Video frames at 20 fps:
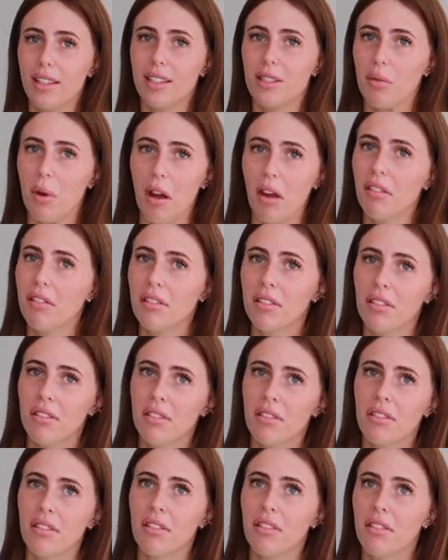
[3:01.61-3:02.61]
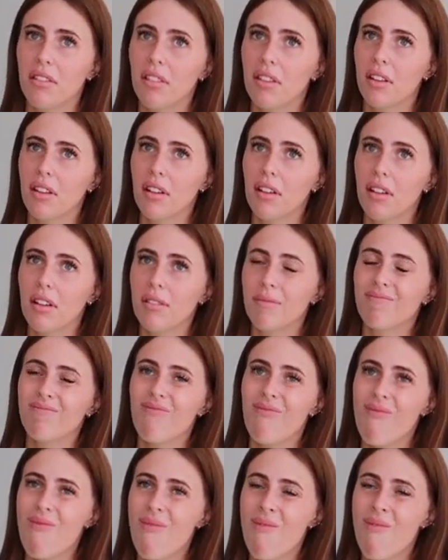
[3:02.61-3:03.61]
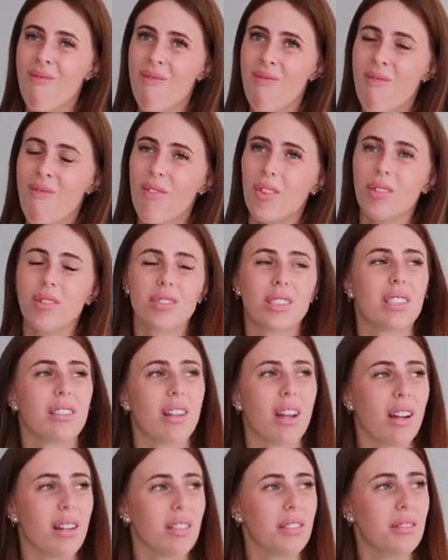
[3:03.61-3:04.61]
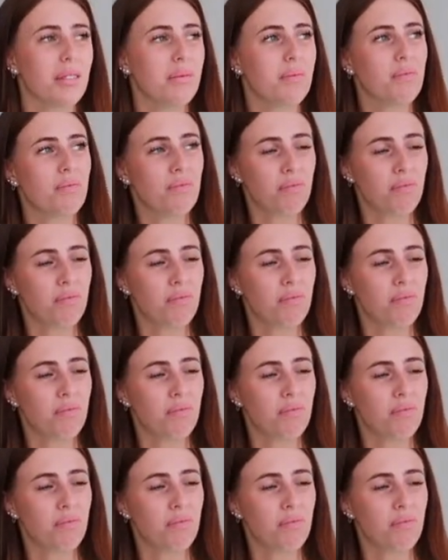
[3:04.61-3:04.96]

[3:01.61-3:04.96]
this one, I don't know,